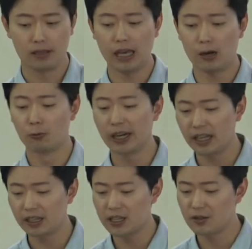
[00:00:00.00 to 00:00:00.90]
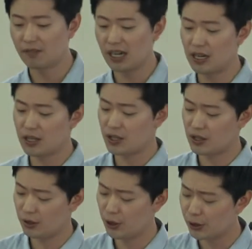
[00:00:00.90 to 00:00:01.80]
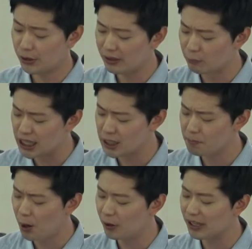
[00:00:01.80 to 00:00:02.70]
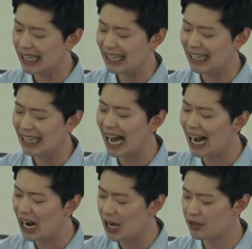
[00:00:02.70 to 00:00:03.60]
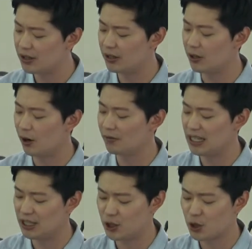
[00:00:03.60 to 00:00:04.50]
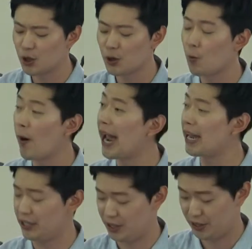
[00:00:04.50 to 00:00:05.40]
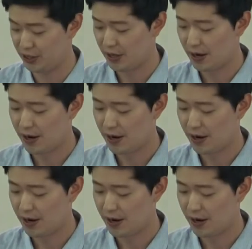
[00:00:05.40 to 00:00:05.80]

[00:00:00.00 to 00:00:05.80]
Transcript: Now, reading this verse, you could respond in either of these two ways.